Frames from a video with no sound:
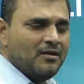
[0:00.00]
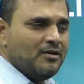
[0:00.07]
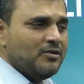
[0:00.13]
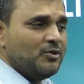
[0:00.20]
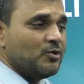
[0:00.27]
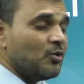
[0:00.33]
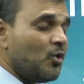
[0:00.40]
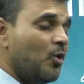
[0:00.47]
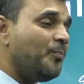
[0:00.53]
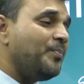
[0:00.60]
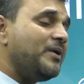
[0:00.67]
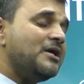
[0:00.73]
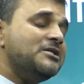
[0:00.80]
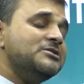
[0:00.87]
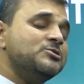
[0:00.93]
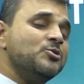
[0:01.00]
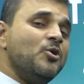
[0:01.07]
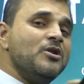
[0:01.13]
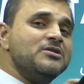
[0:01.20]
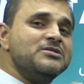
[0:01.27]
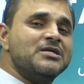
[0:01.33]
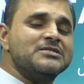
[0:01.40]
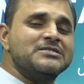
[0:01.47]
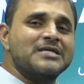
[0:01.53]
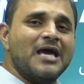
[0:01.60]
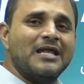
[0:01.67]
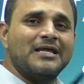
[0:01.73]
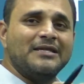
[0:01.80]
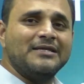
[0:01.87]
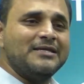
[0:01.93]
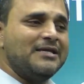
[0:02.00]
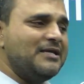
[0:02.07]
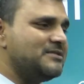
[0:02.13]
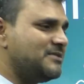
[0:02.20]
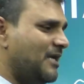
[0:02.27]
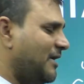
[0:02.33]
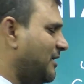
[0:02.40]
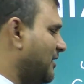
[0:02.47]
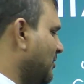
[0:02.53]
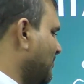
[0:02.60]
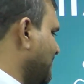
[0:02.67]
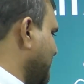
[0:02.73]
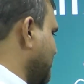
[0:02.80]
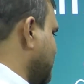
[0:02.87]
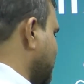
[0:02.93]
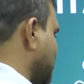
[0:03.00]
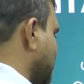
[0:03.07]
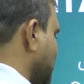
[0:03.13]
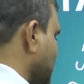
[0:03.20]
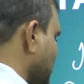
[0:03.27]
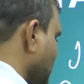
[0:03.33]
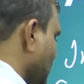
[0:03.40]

European soldier salary is 80 rupees.